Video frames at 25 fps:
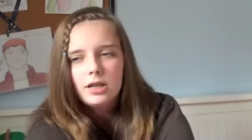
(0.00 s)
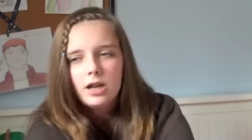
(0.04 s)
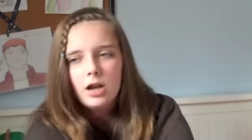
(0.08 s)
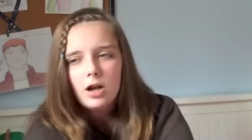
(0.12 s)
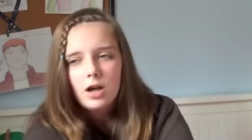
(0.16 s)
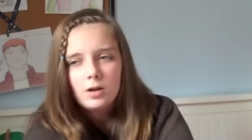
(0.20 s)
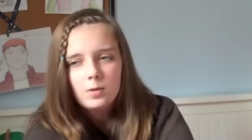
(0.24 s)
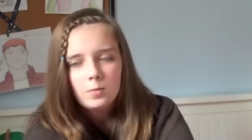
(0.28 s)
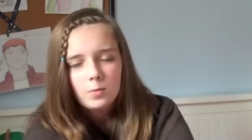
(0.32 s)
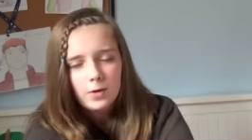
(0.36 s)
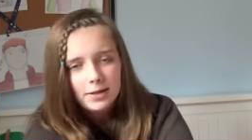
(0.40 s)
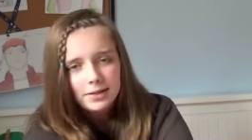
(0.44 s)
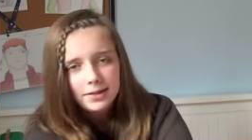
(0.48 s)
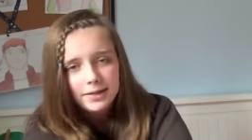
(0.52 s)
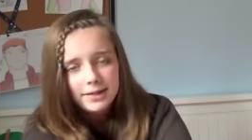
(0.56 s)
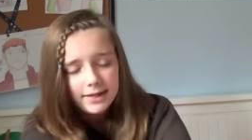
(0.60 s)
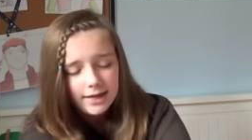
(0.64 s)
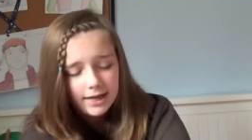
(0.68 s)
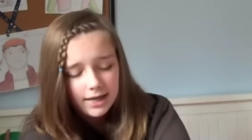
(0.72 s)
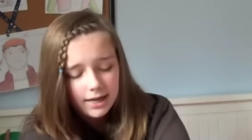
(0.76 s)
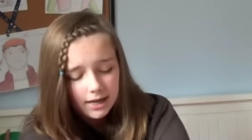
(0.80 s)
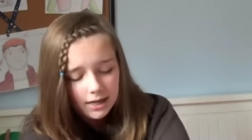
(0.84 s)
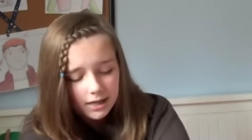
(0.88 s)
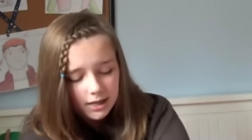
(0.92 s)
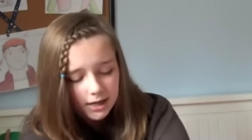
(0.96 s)
on
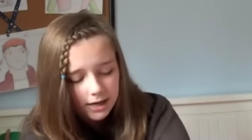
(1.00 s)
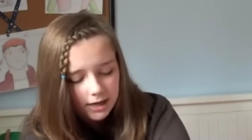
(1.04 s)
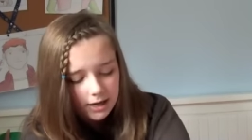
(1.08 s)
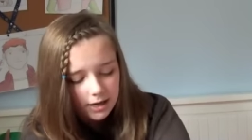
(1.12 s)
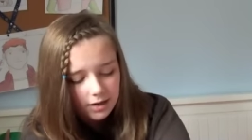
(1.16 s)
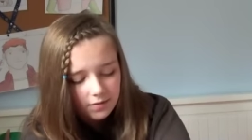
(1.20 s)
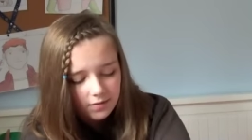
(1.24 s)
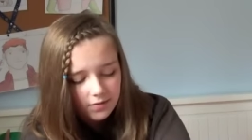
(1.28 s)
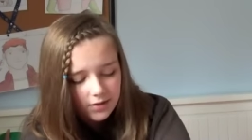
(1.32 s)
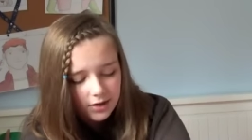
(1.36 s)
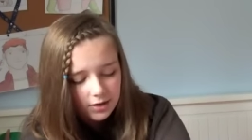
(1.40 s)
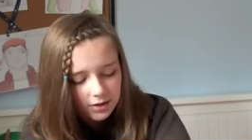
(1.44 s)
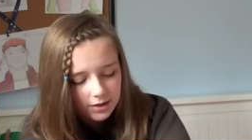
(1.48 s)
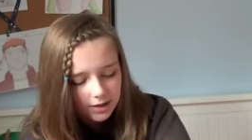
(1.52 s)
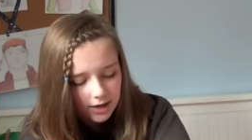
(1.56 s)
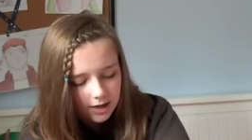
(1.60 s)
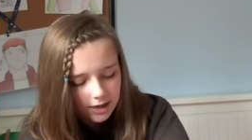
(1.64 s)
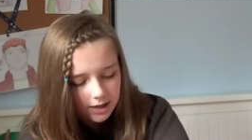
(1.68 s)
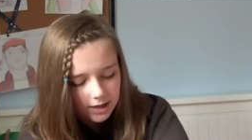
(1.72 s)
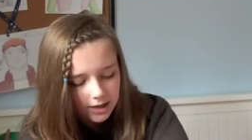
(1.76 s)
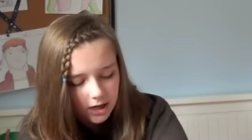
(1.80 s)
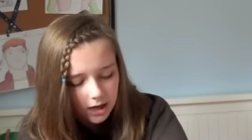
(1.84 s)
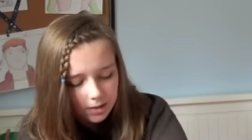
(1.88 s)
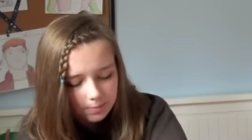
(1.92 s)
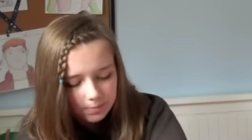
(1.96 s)
Wednesday. Like, if there's
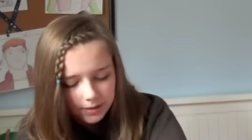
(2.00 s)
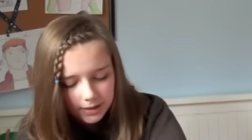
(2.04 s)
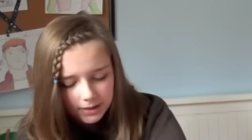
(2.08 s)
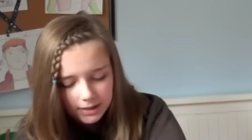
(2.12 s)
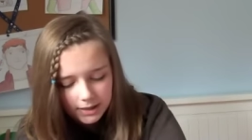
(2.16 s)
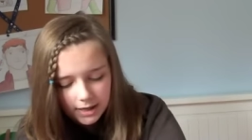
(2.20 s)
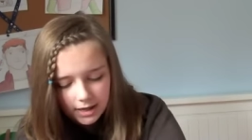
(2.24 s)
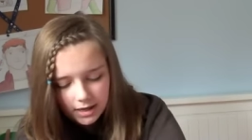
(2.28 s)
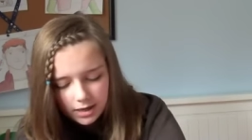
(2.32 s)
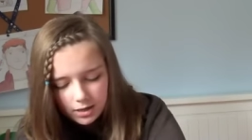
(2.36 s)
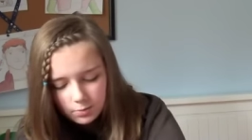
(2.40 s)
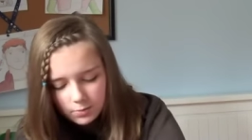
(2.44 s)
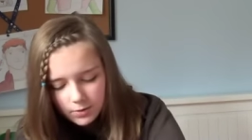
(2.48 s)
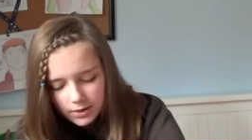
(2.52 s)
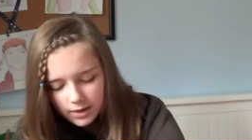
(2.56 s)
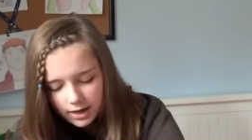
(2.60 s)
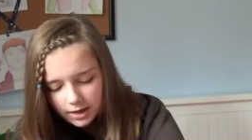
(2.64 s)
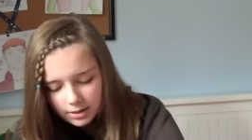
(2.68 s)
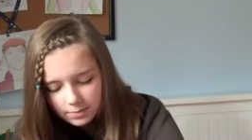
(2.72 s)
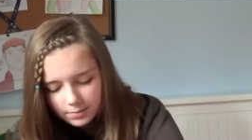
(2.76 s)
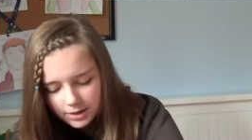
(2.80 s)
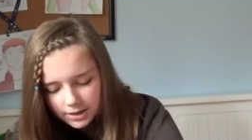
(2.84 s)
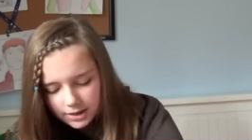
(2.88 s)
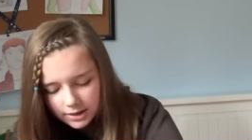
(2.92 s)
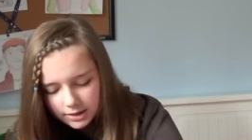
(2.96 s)
any topics that you would
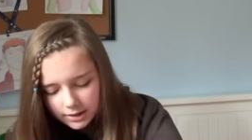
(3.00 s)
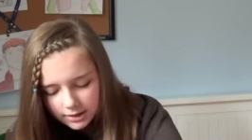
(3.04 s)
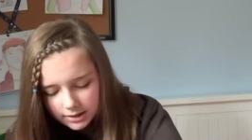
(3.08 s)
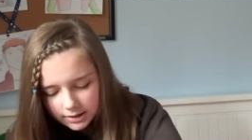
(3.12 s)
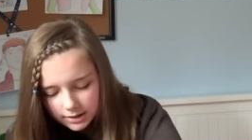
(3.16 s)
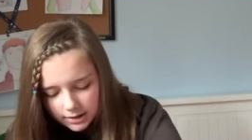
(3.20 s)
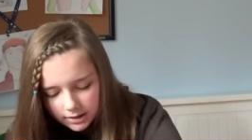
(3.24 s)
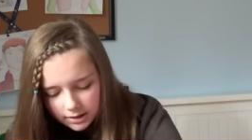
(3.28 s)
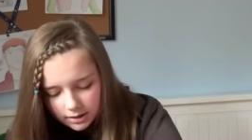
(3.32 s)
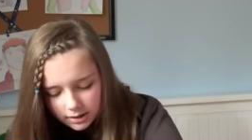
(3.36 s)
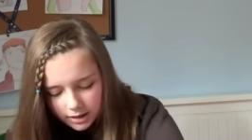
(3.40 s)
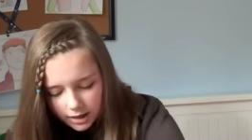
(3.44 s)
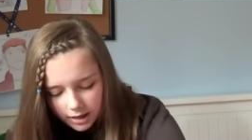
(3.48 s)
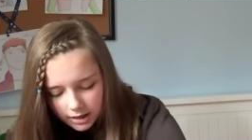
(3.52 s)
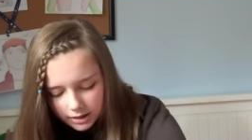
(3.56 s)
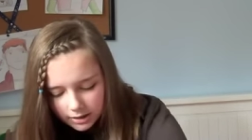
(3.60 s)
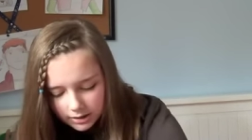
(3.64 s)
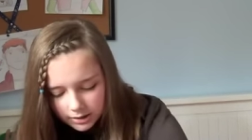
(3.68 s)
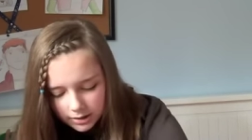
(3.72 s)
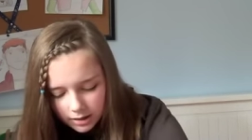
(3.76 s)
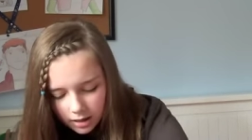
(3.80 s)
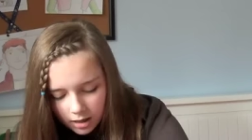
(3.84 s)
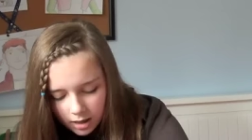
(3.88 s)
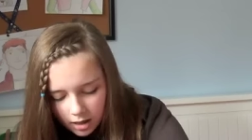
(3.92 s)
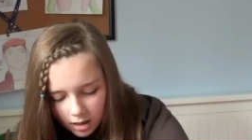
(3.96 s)
like me to
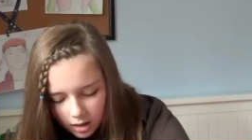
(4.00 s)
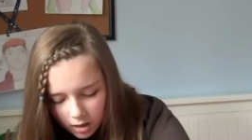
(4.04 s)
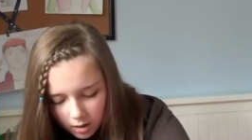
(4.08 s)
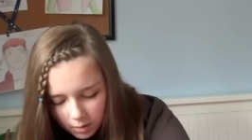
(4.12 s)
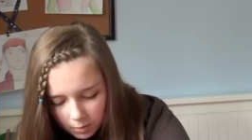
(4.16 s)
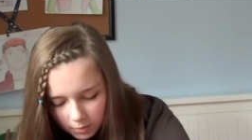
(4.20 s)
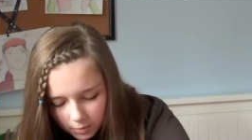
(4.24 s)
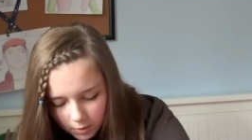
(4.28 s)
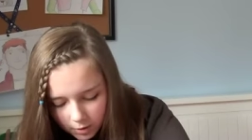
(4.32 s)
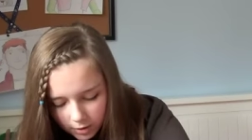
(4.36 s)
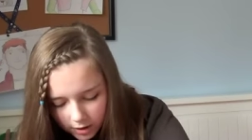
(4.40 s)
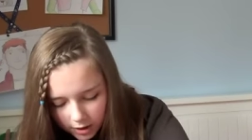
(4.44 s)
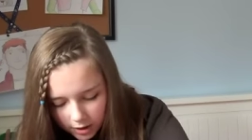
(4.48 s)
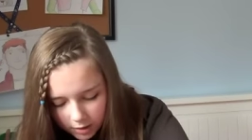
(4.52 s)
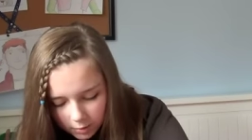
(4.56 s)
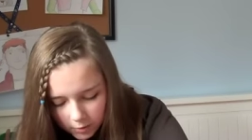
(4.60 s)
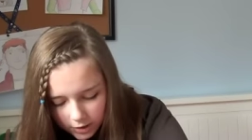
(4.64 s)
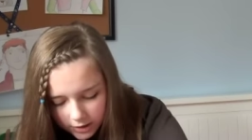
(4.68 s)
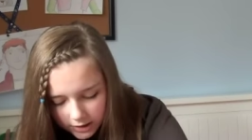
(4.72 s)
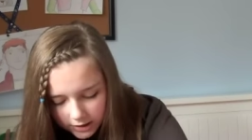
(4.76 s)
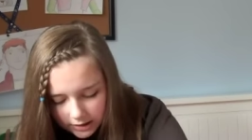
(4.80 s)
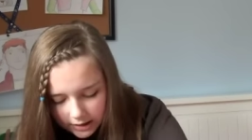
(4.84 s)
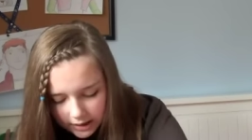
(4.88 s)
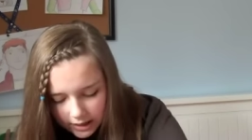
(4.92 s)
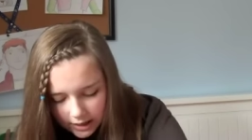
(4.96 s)
discuss more on
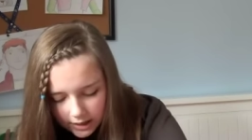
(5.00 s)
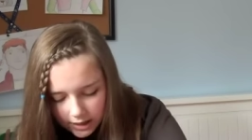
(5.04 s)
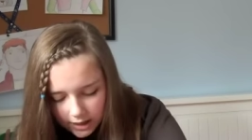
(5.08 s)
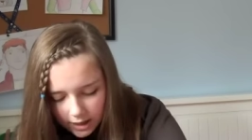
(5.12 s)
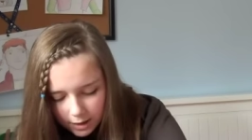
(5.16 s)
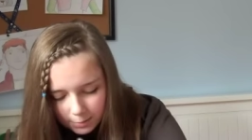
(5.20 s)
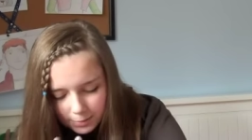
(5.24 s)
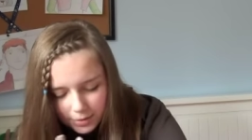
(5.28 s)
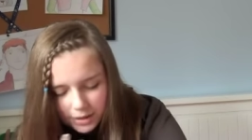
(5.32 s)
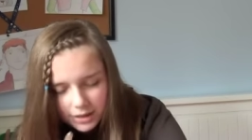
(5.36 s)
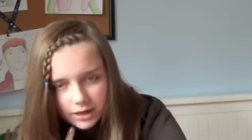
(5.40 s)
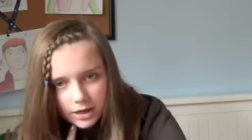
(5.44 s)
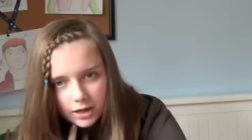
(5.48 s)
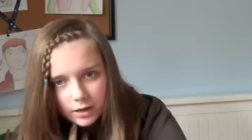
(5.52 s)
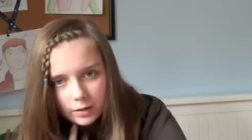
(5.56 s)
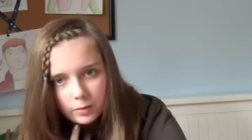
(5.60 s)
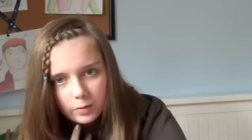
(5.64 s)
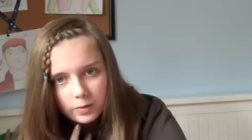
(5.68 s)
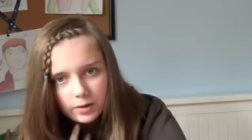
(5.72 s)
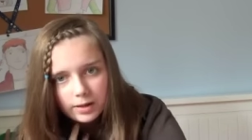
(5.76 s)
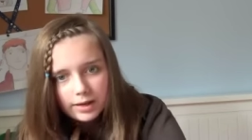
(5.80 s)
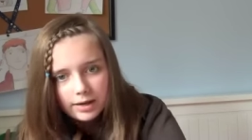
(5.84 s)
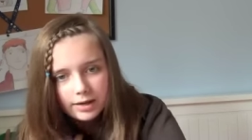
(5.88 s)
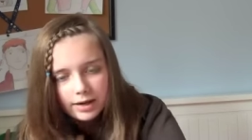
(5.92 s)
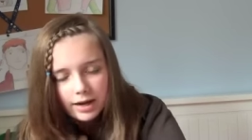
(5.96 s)
Wednesday, let me
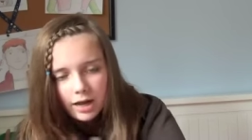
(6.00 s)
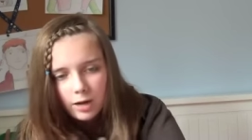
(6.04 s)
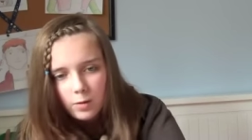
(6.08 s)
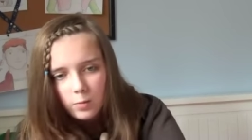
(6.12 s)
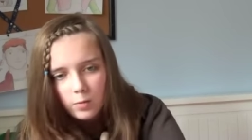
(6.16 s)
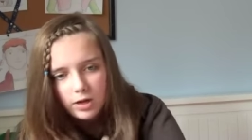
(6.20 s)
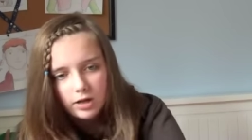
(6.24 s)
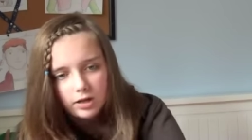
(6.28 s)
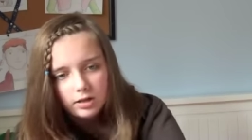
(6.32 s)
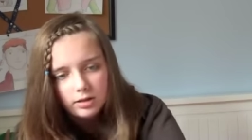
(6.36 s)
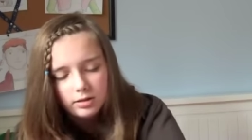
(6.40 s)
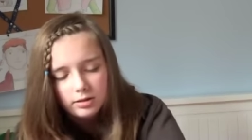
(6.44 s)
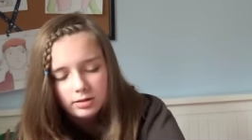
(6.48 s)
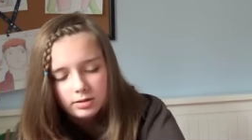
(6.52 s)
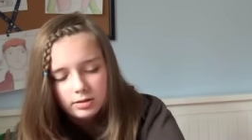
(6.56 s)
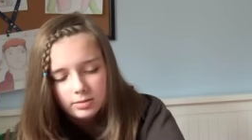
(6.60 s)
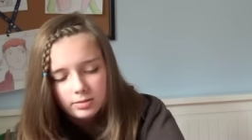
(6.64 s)
know and I will.